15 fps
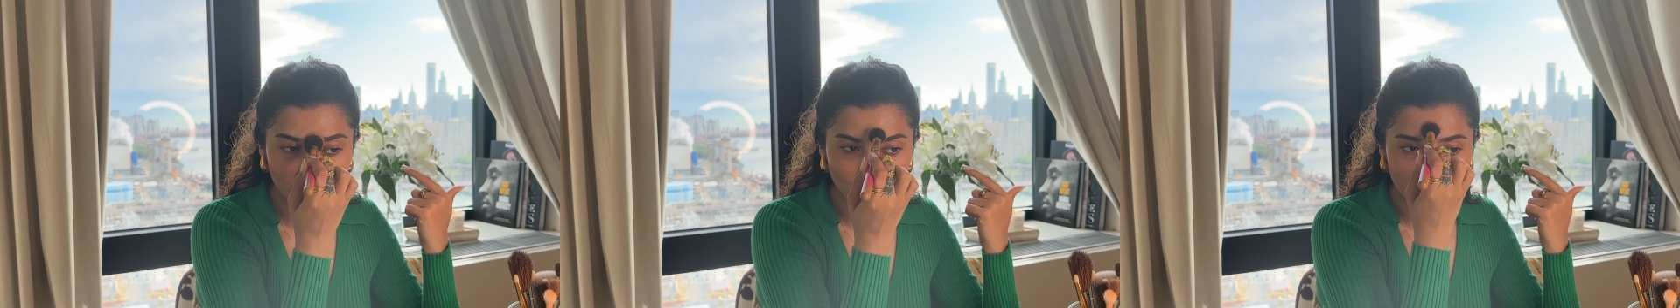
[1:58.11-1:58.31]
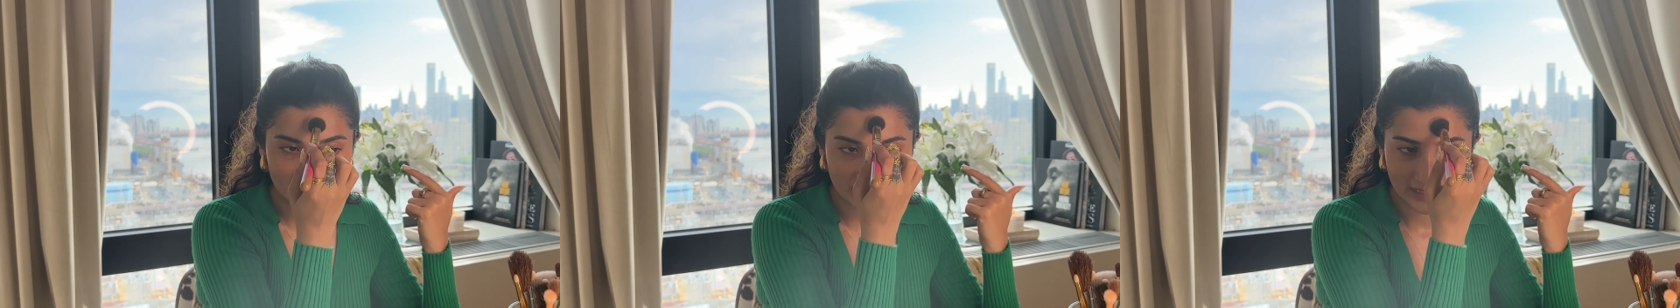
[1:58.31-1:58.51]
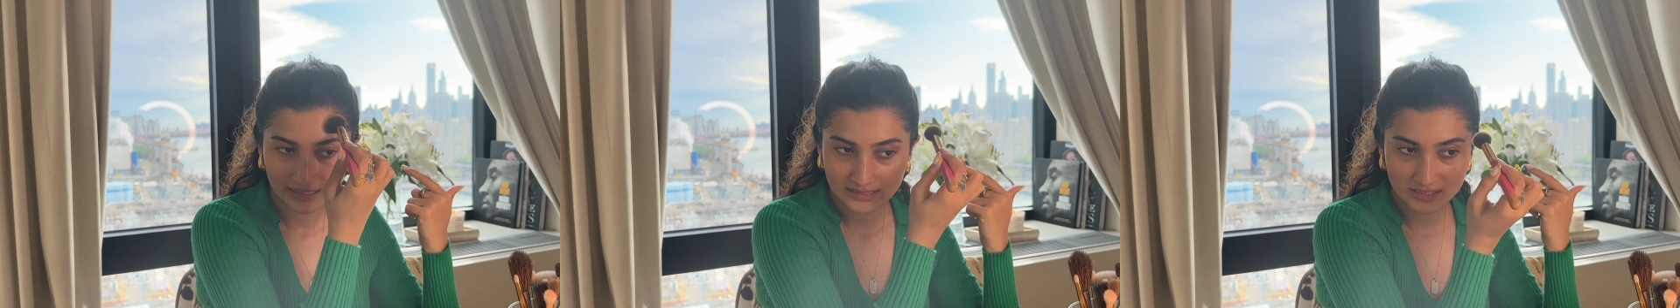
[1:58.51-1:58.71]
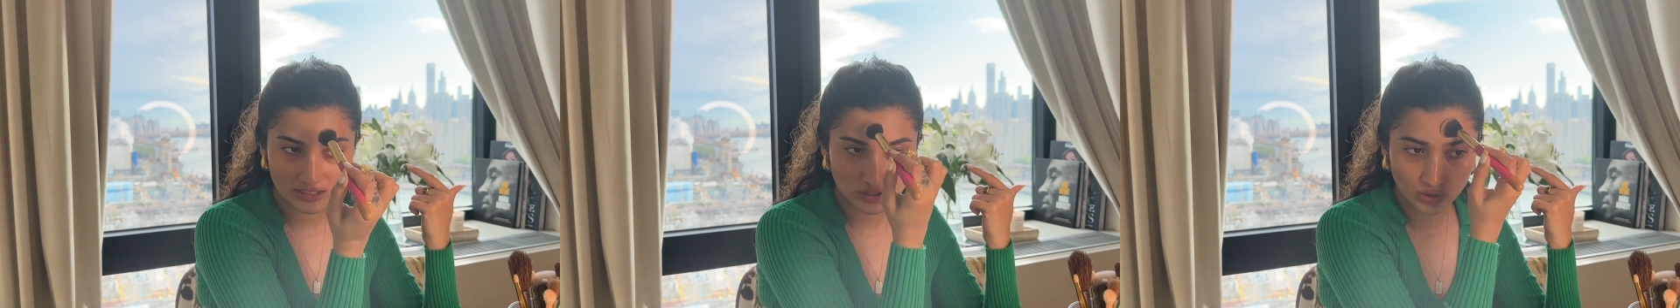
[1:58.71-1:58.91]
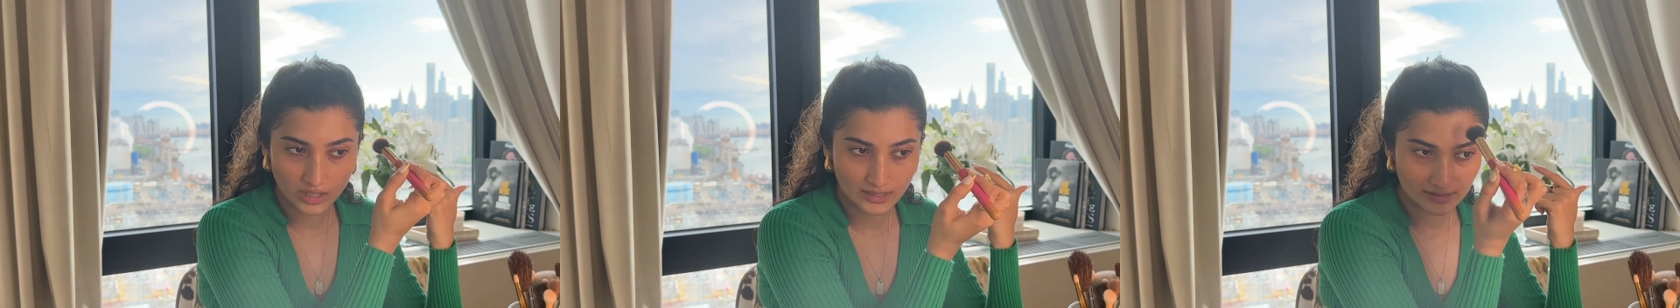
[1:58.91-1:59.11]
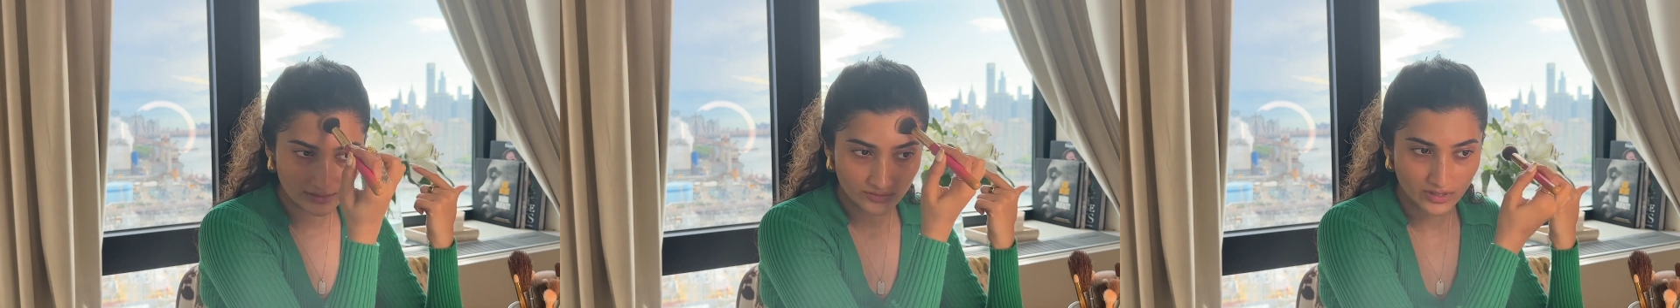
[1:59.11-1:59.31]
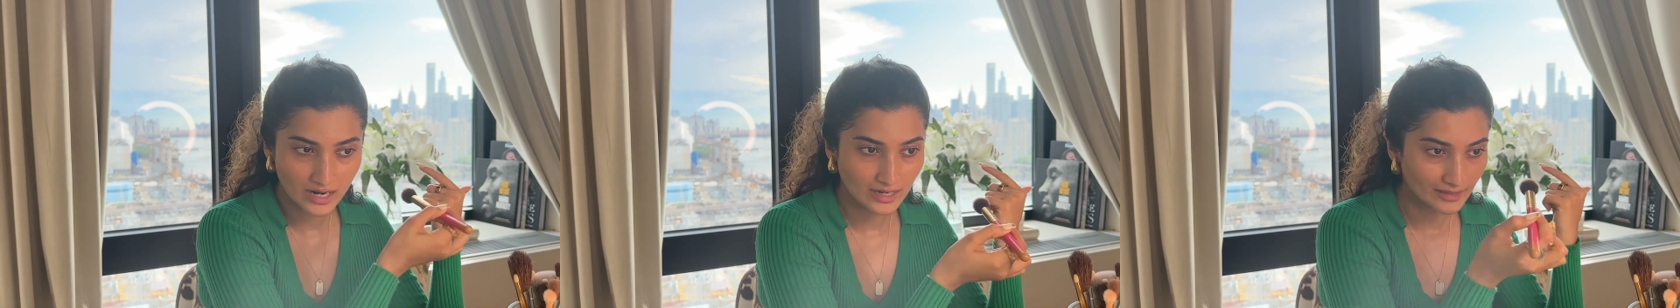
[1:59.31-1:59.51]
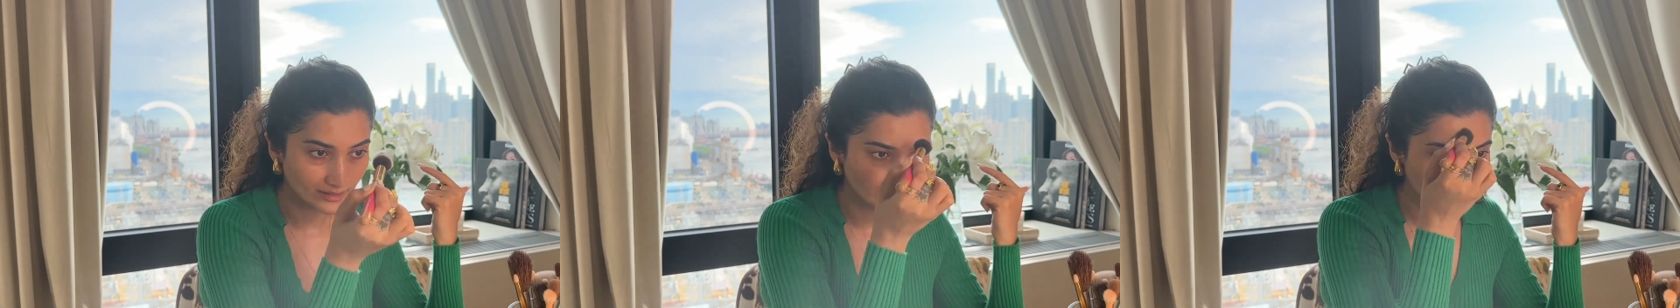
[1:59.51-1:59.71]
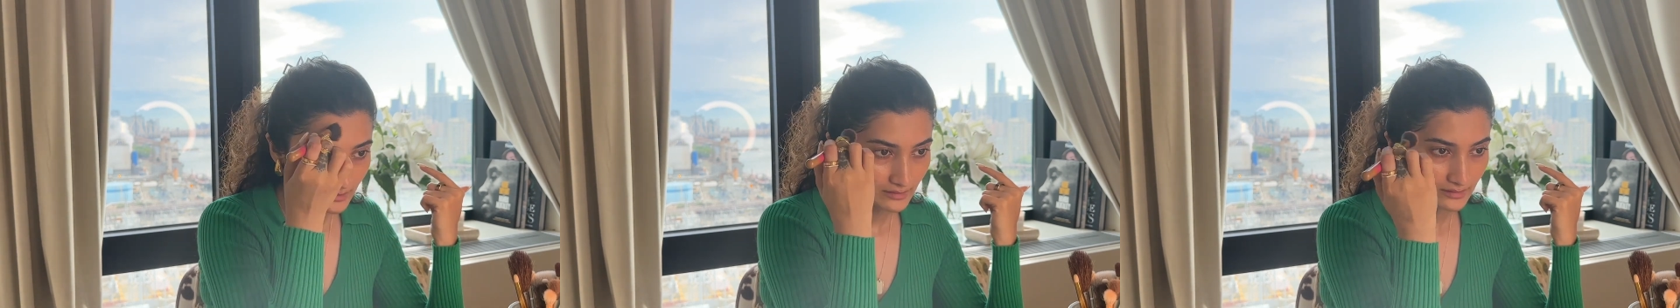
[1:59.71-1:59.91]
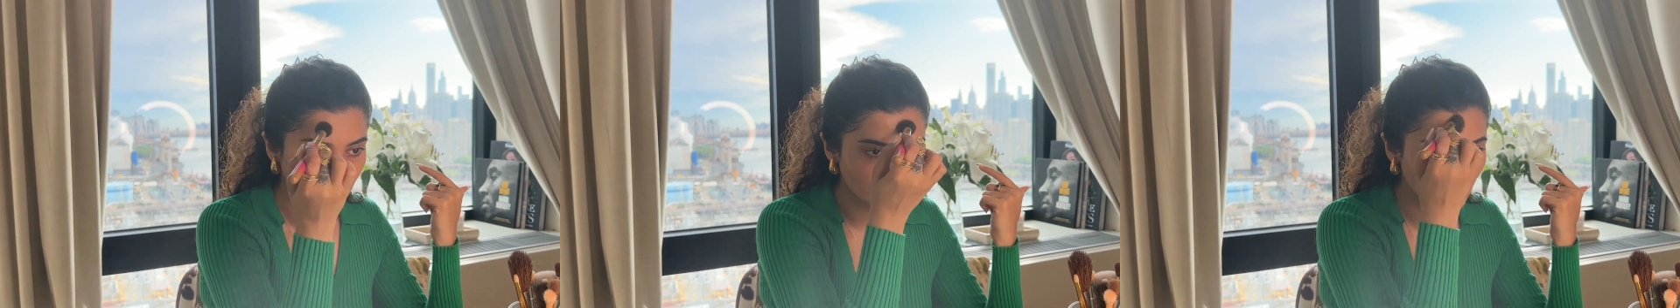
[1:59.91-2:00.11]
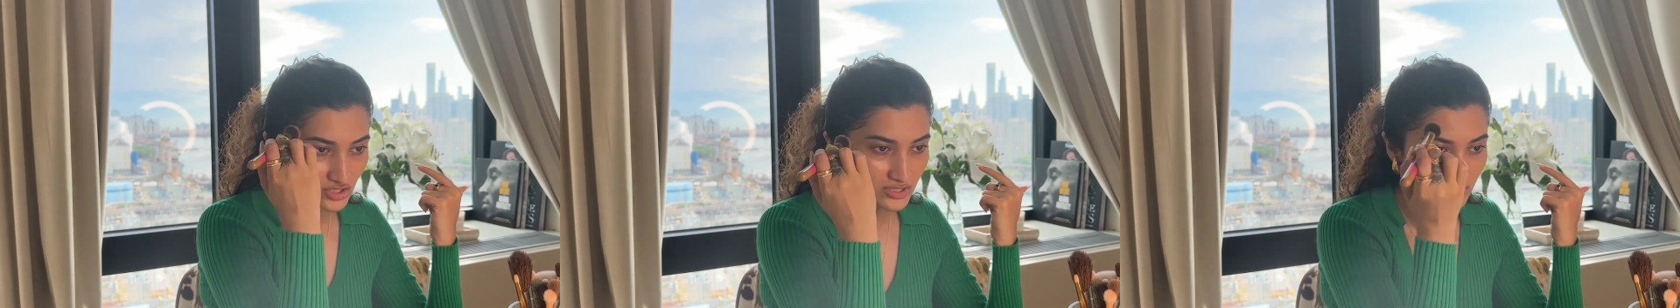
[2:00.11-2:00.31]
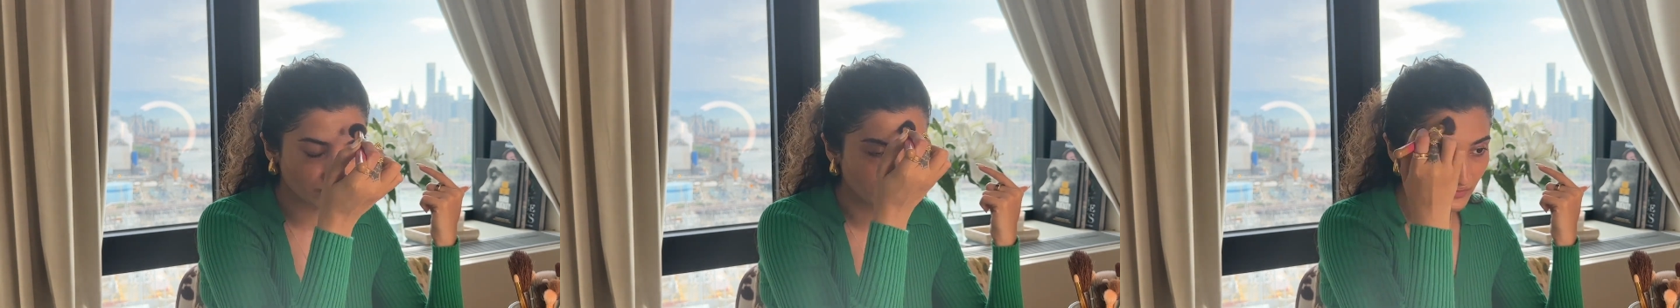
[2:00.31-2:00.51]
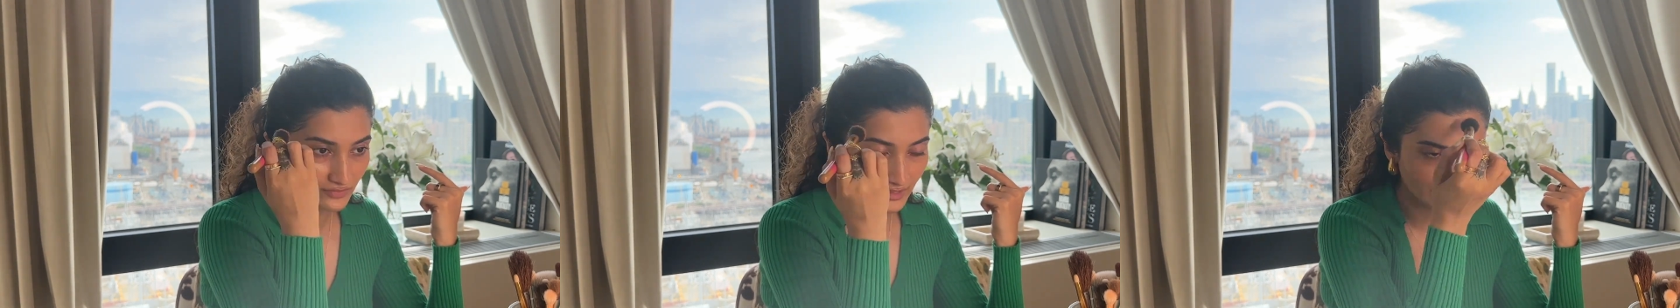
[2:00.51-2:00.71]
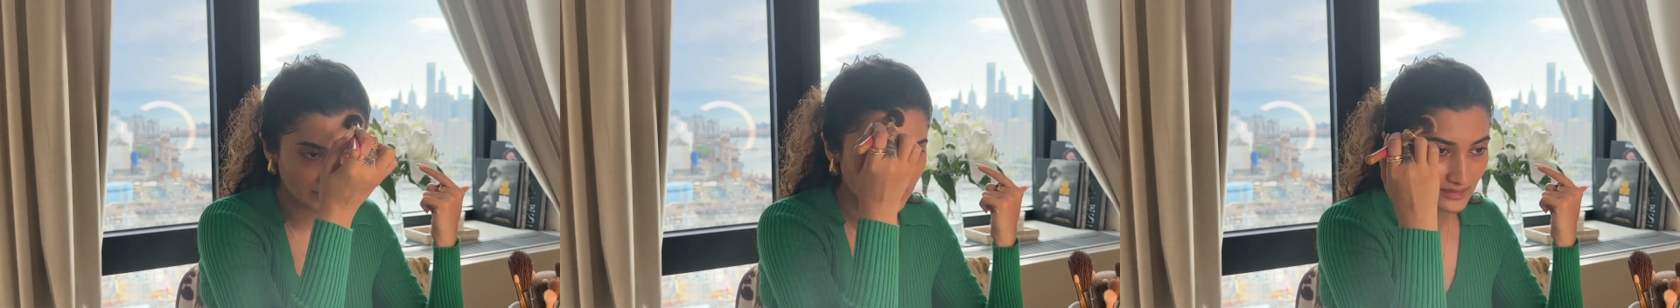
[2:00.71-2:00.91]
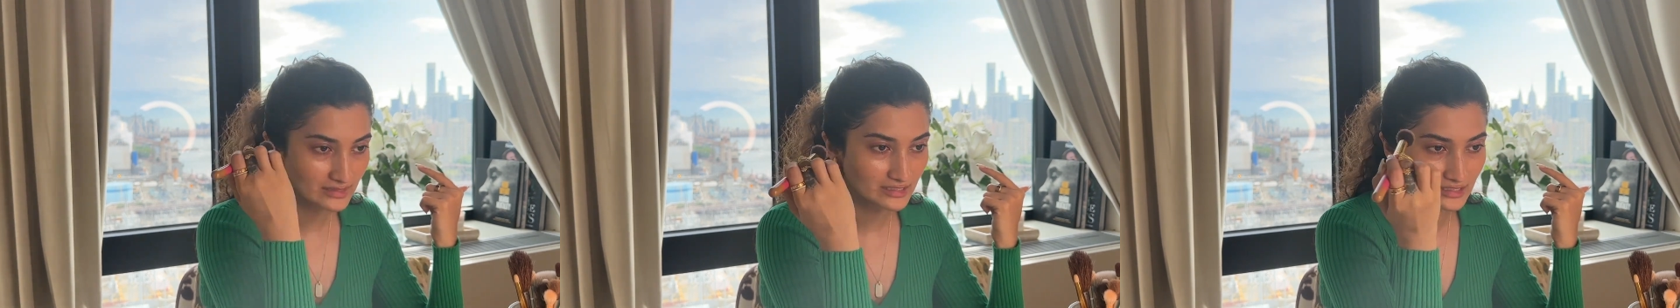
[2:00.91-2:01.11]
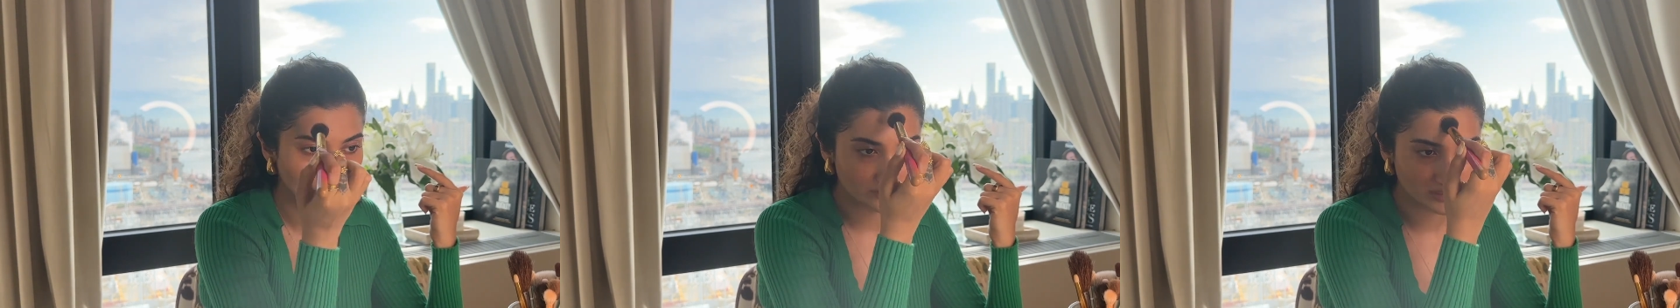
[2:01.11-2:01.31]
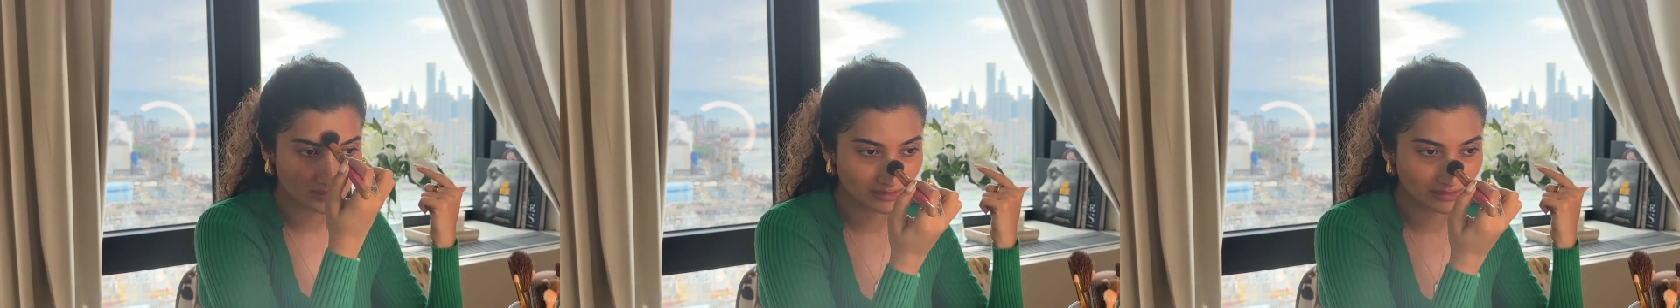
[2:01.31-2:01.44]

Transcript: when it hits your under eye, it just reflects it and gives it